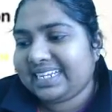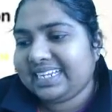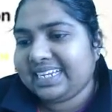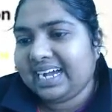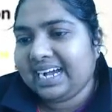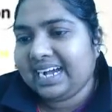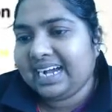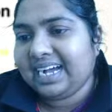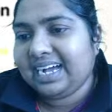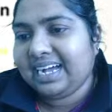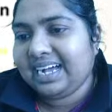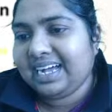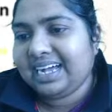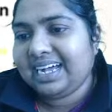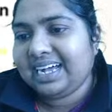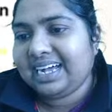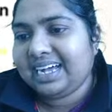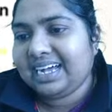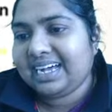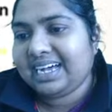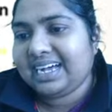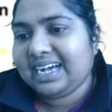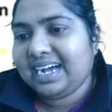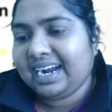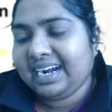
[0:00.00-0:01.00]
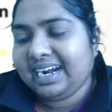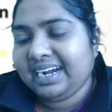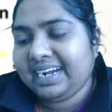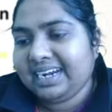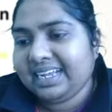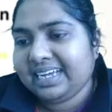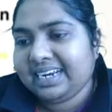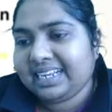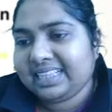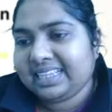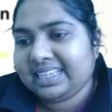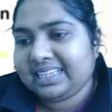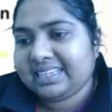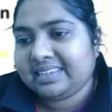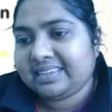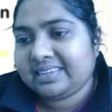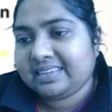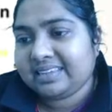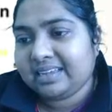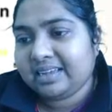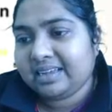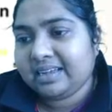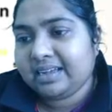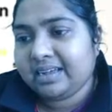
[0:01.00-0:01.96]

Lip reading: under this